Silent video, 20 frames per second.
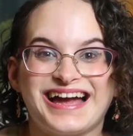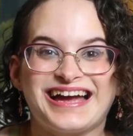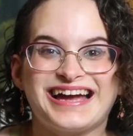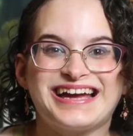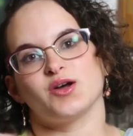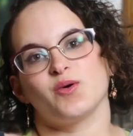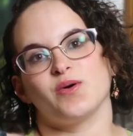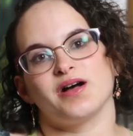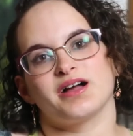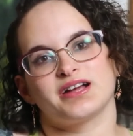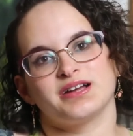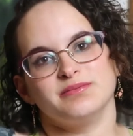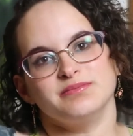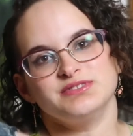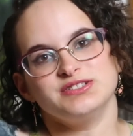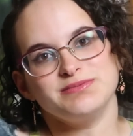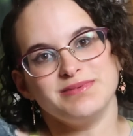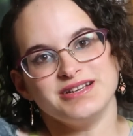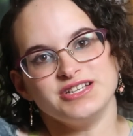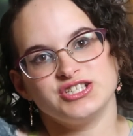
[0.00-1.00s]
guys! So
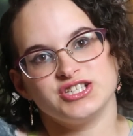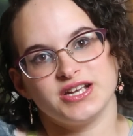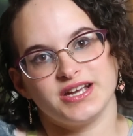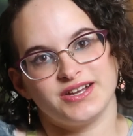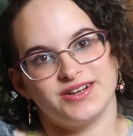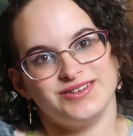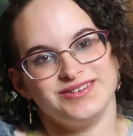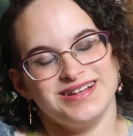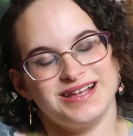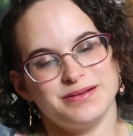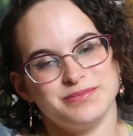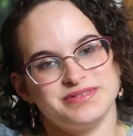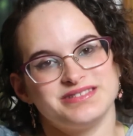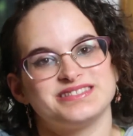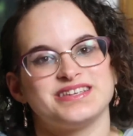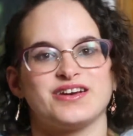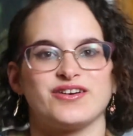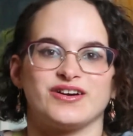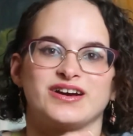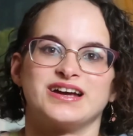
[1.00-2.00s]
welcome to my channel. I'm
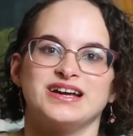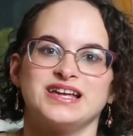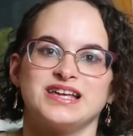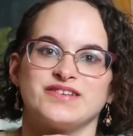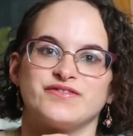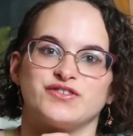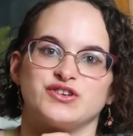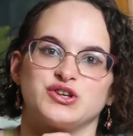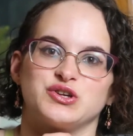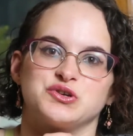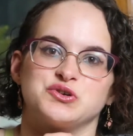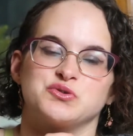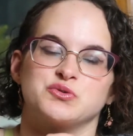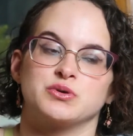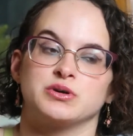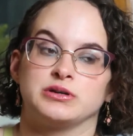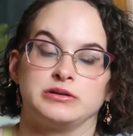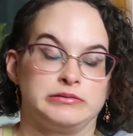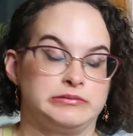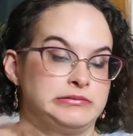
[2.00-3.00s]
Sarah, if
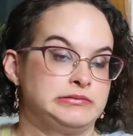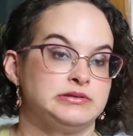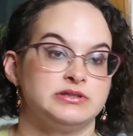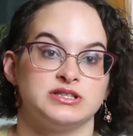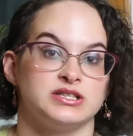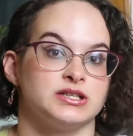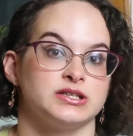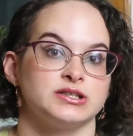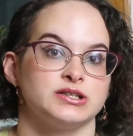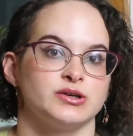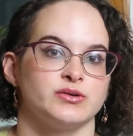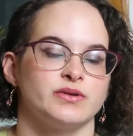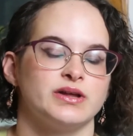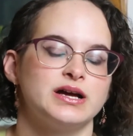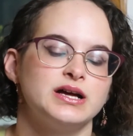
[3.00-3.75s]
you didn't know